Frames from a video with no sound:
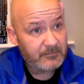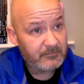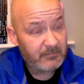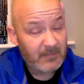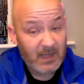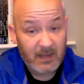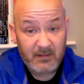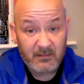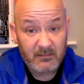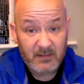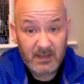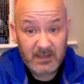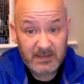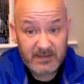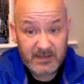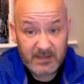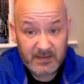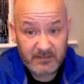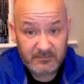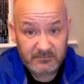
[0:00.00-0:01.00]
I don't
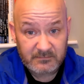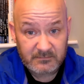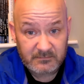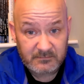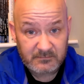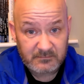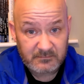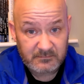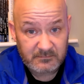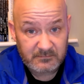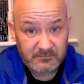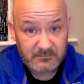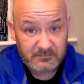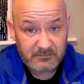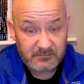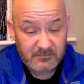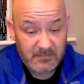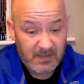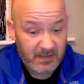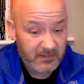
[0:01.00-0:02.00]
like it.
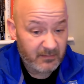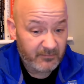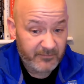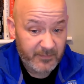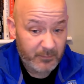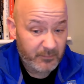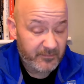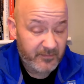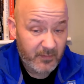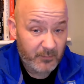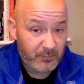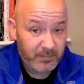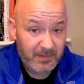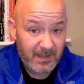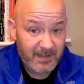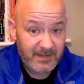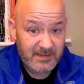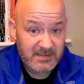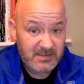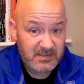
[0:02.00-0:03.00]
I don't think we've got
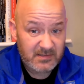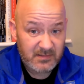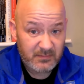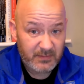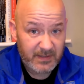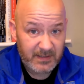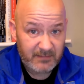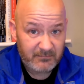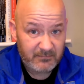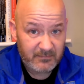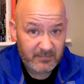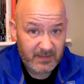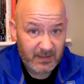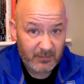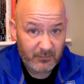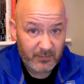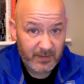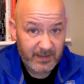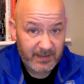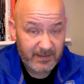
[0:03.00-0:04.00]
players to do it that
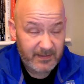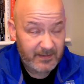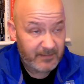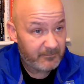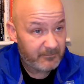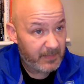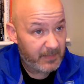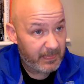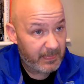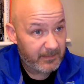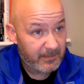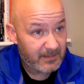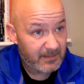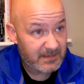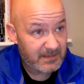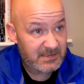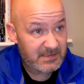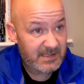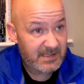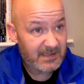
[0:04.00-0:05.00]
way.
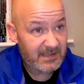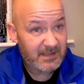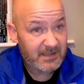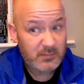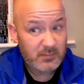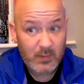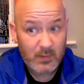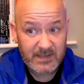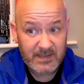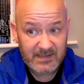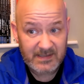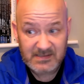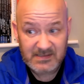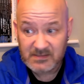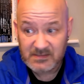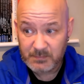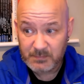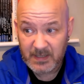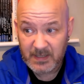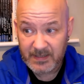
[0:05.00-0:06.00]
Like I said, unless Windass
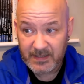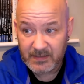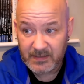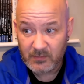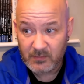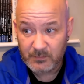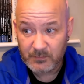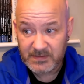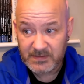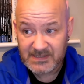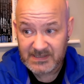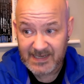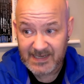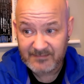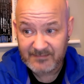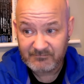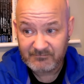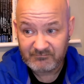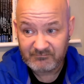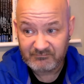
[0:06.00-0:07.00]
is playing at number
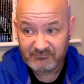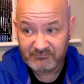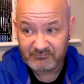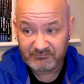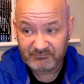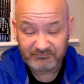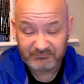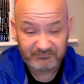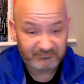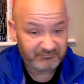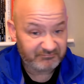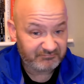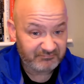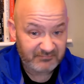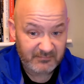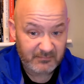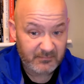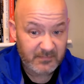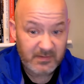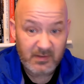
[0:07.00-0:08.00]
10,
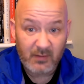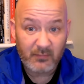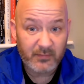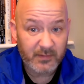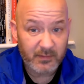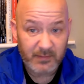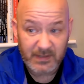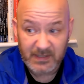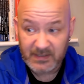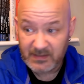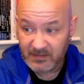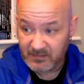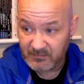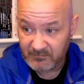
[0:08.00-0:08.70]
don't do it.